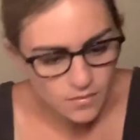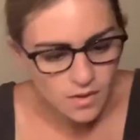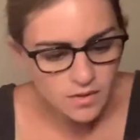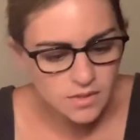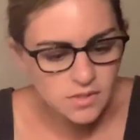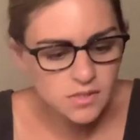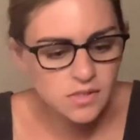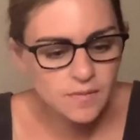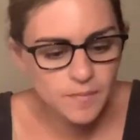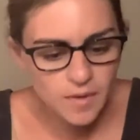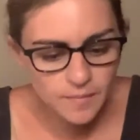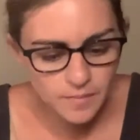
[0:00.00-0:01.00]
This is the
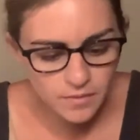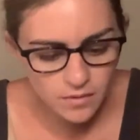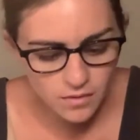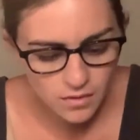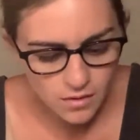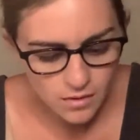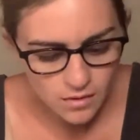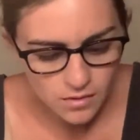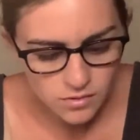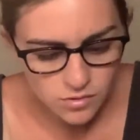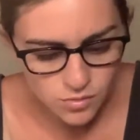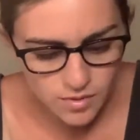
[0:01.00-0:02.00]
purple
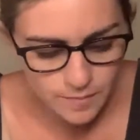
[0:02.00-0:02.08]
sweet